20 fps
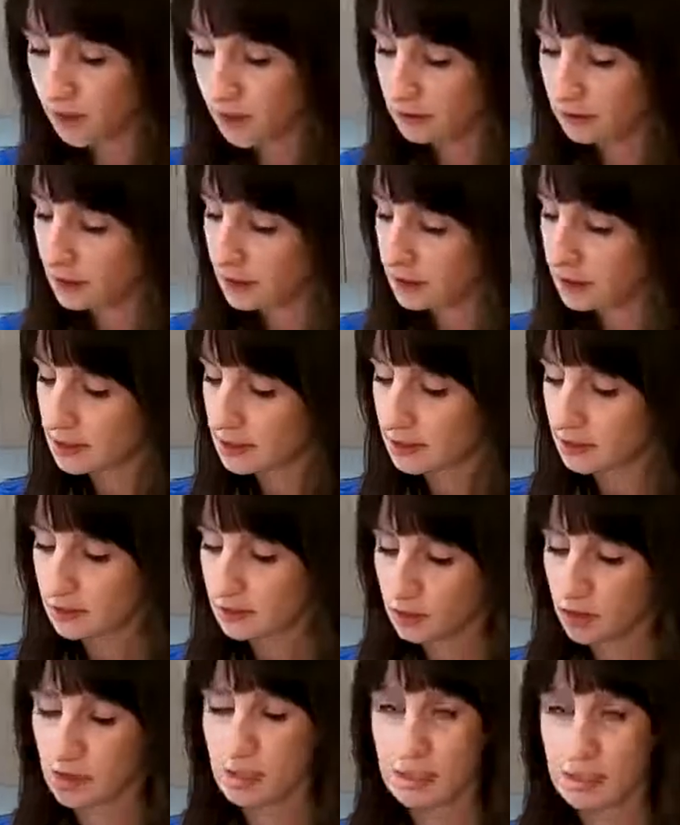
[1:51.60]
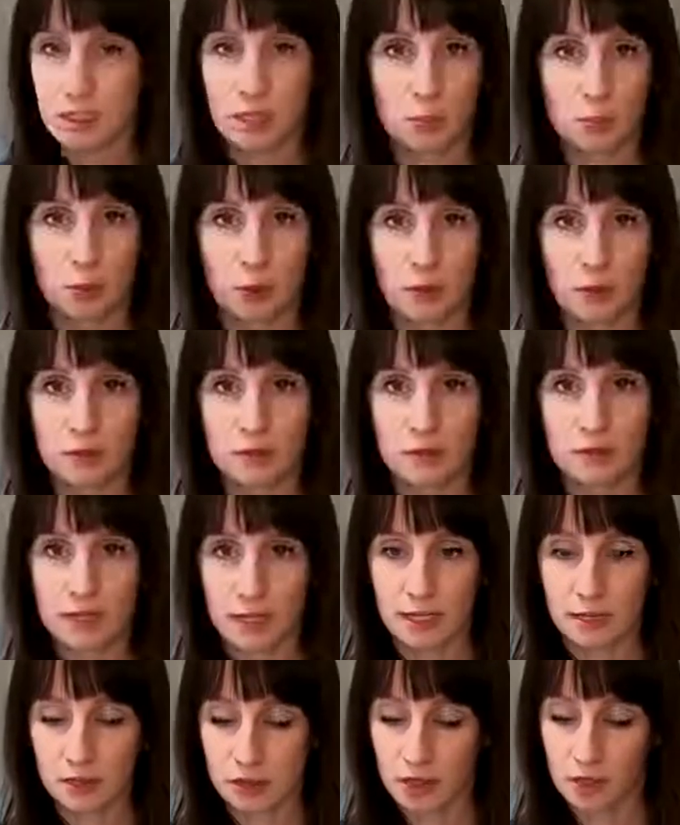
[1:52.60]
these just in the produce
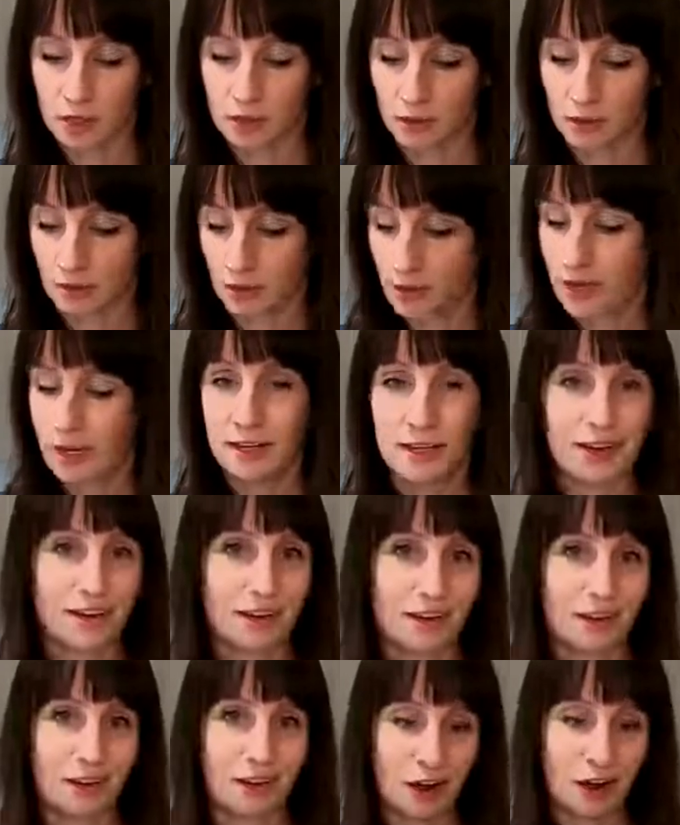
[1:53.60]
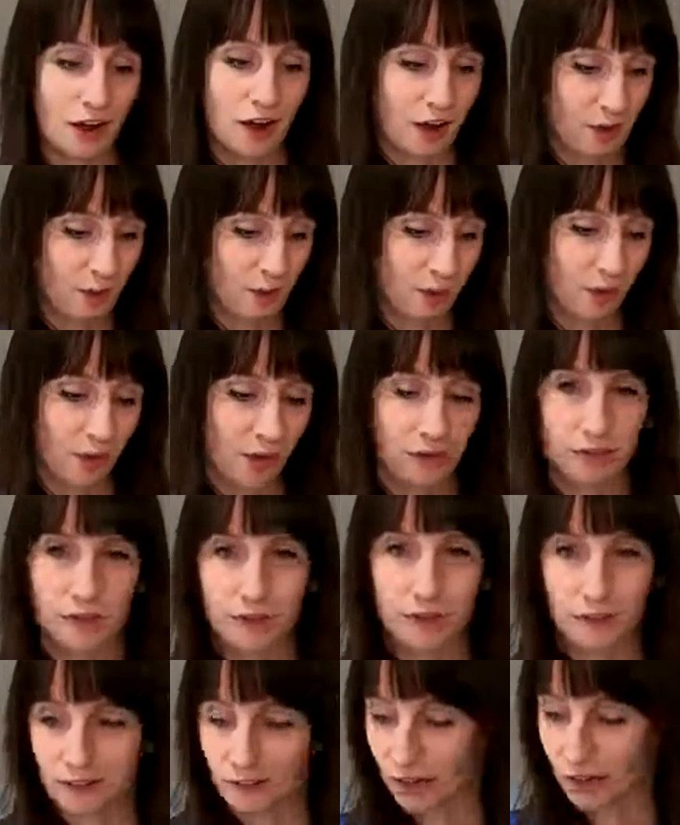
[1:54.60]
section near all
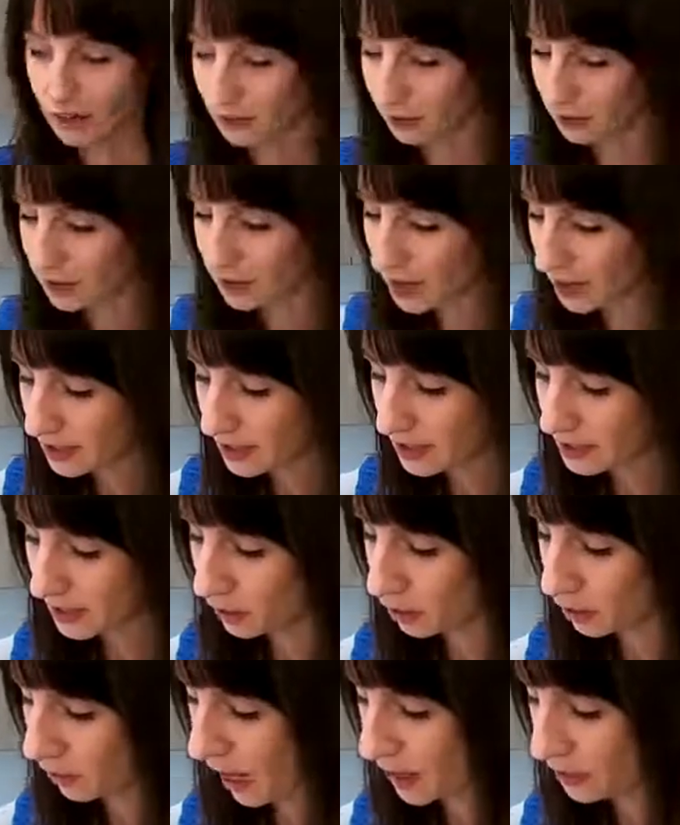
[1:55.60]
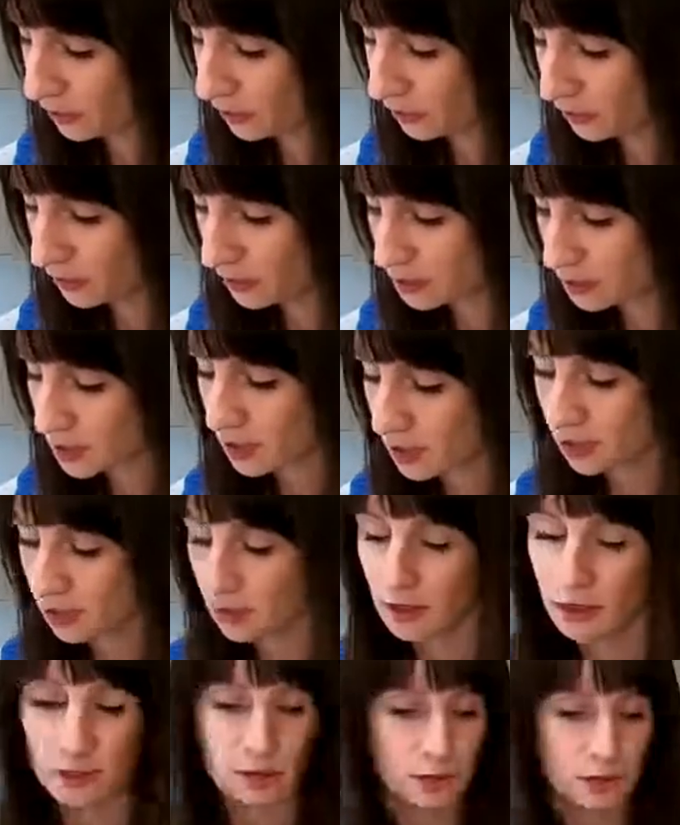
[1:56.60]
the other nuts and dried fruits.
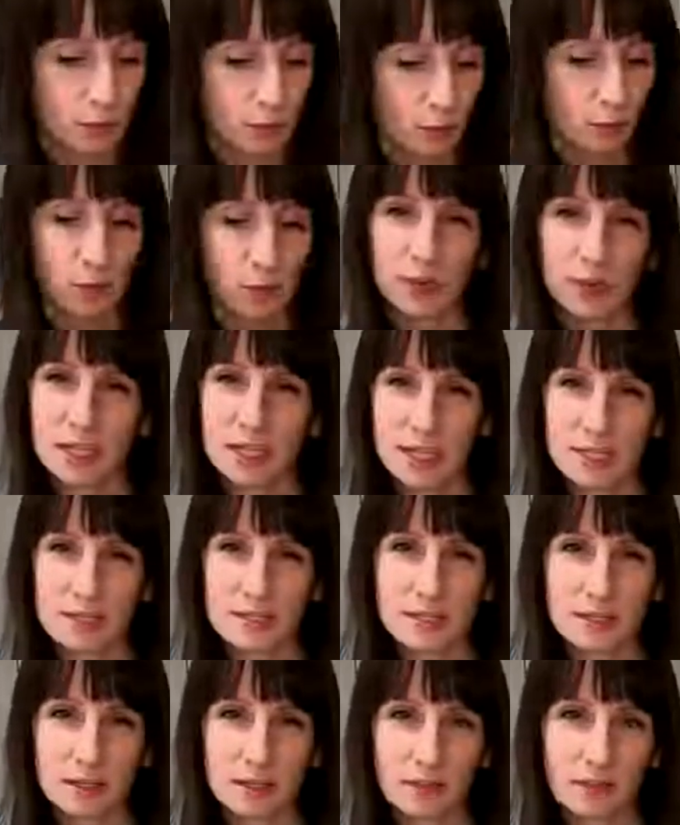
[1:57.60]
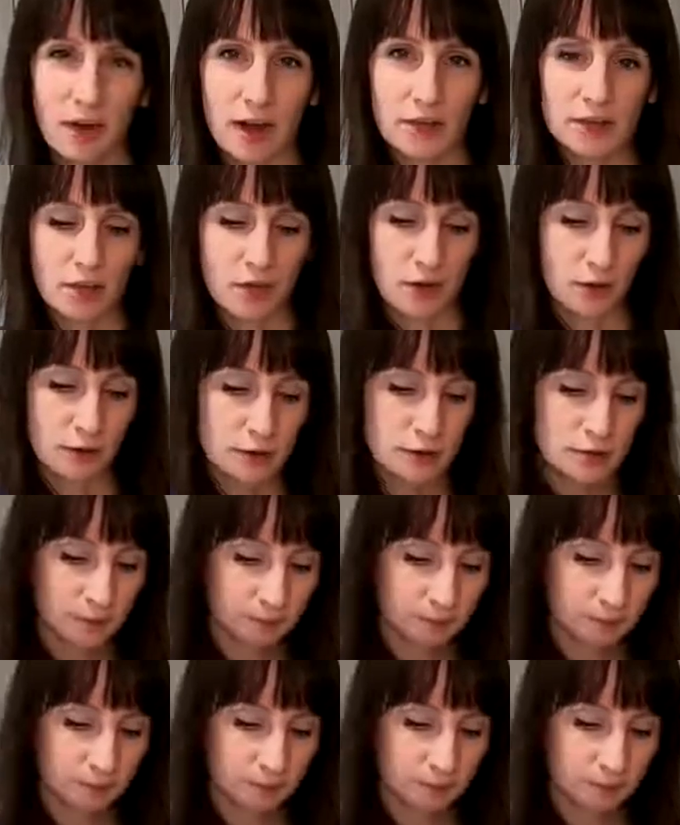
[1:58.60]
So pretty easy to find those.